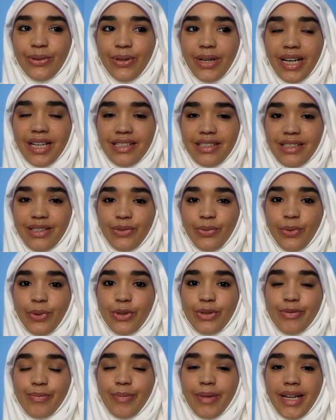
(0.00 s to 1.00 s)
I did
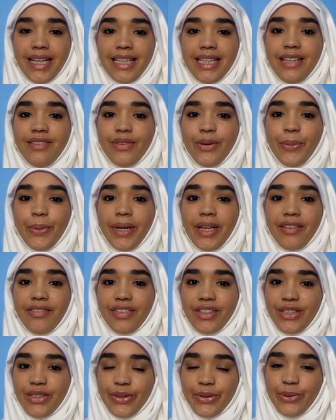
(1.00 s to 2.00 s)
was my giveaway
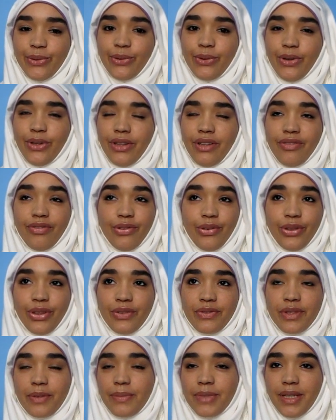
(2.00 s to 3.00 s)
video on the 4th
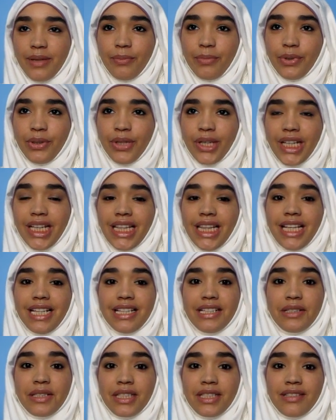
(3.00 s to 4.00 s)
of September, and
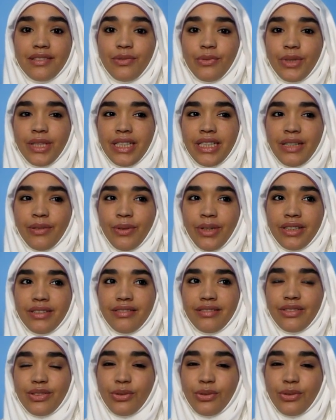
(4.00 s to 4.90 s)
that is really what,